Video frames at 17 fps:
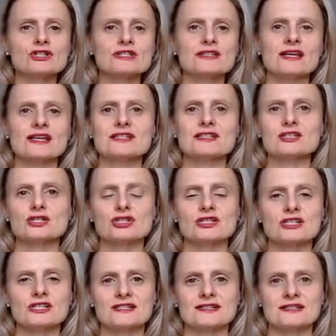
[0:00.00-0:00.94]
let's
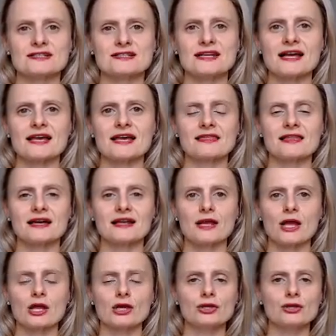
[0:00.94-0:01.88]
just decide
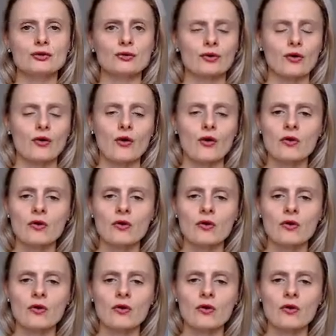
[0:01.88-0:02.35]
that you're